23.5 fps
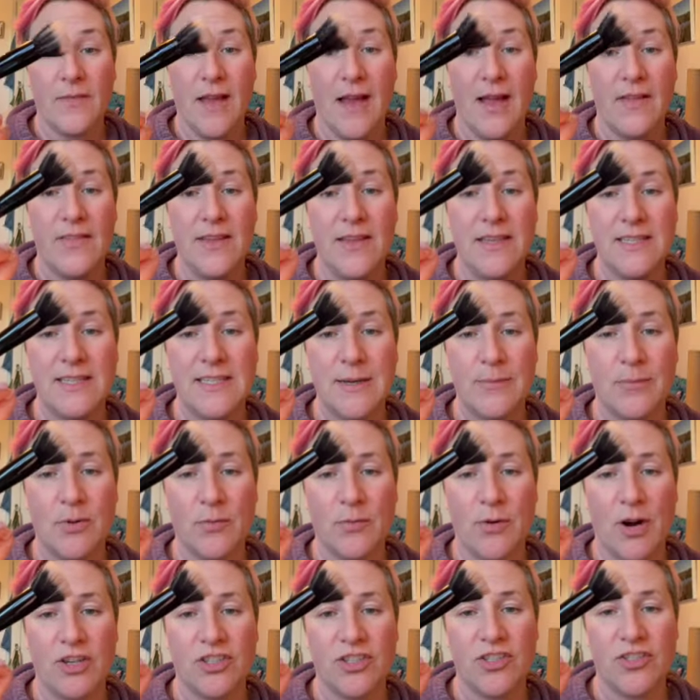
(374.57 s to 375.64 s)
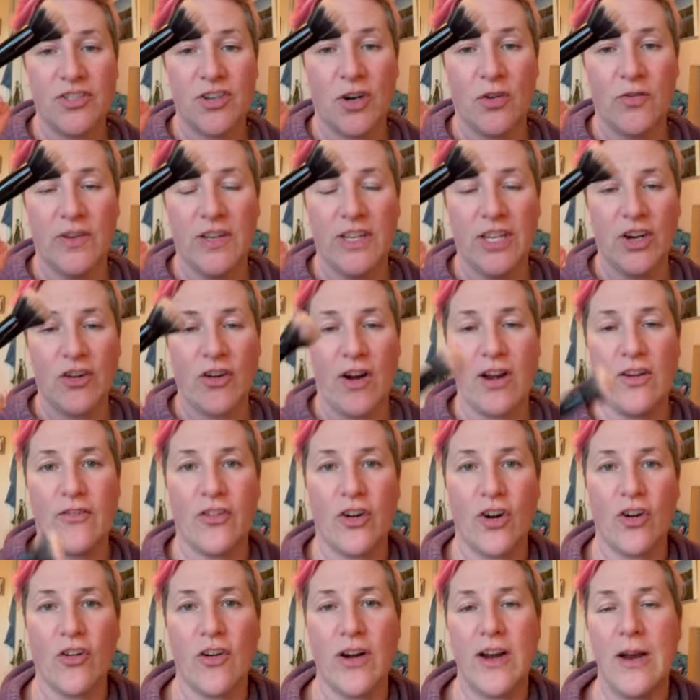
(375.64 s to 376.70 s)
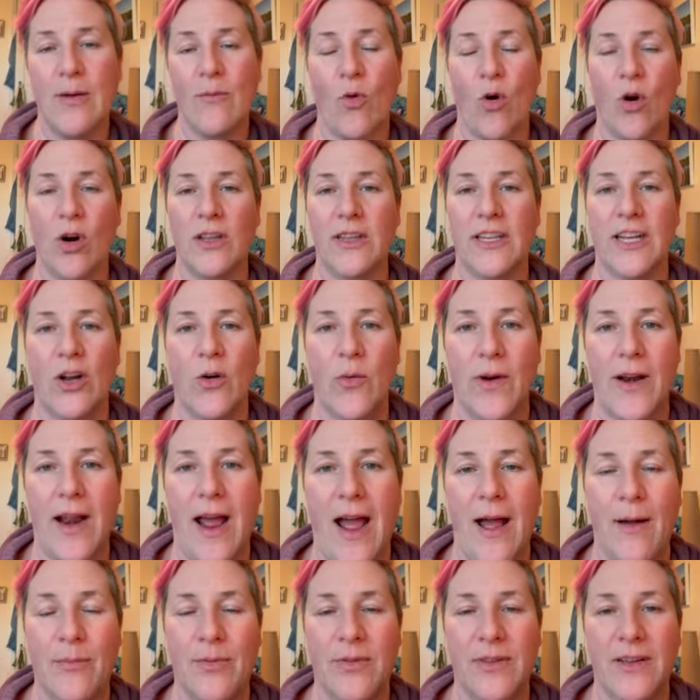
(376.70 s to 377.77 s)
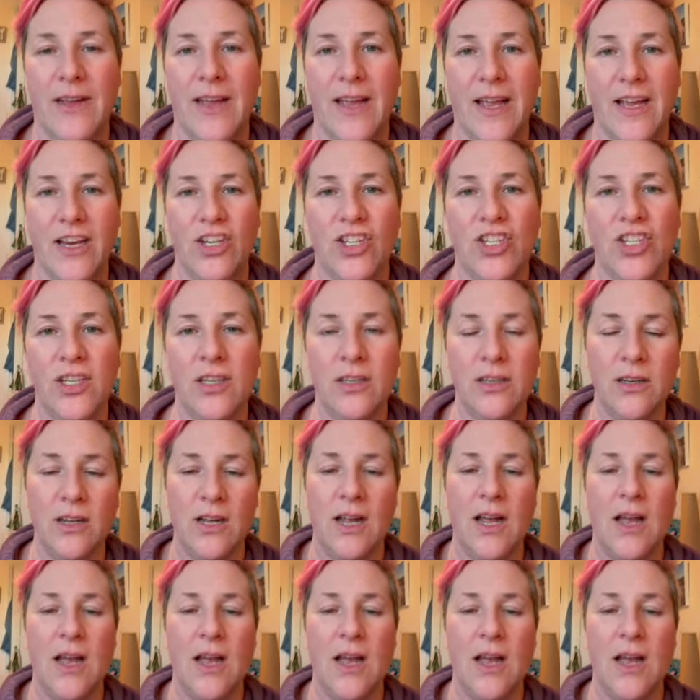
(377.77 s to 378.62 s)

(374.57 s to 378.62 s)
And these stipple brushes are really great for cream or liquid application